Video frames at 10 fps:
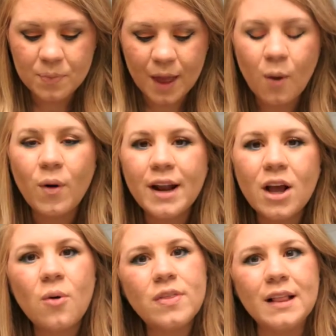I want to
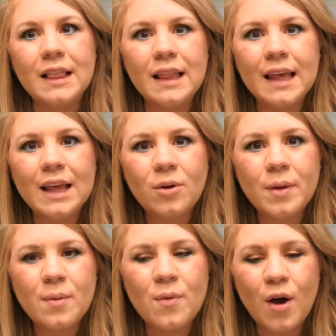go with a little
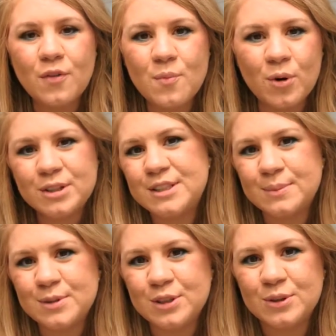bit of a more
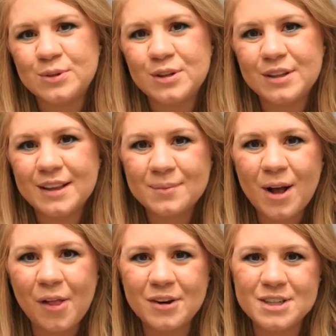subdued lip
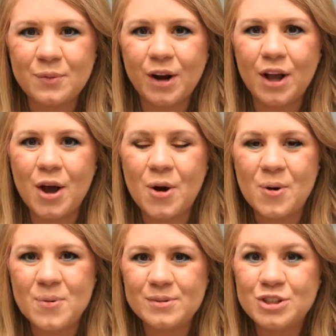color. I didn't want to
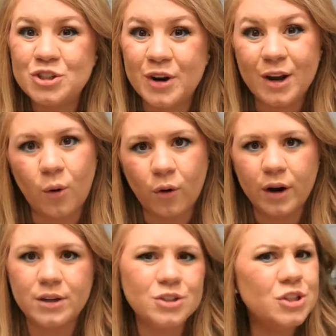go straight
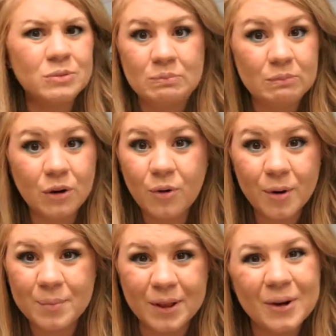orange or
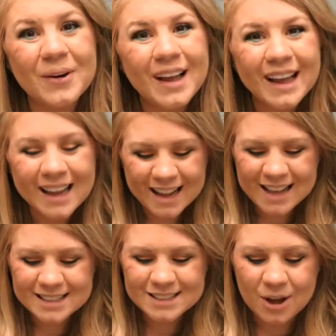blue.
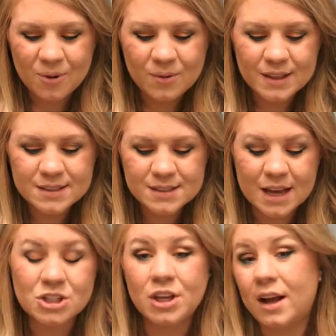So this is
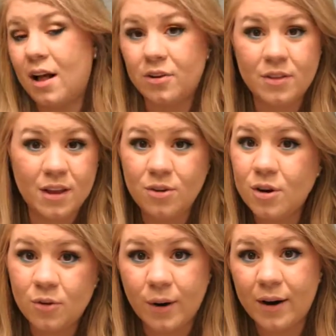actually a color that you
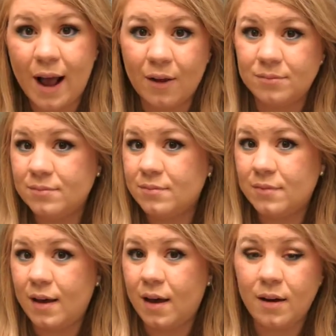could wear out
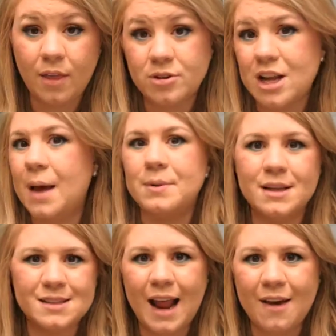another time. It
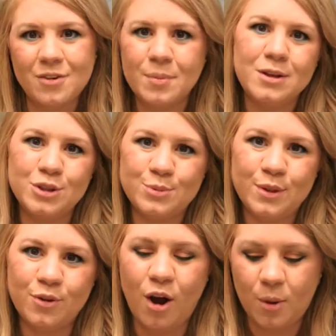doesn't have to be just
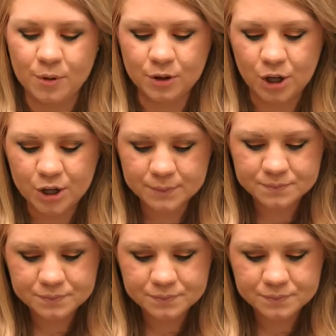with your Auburn look.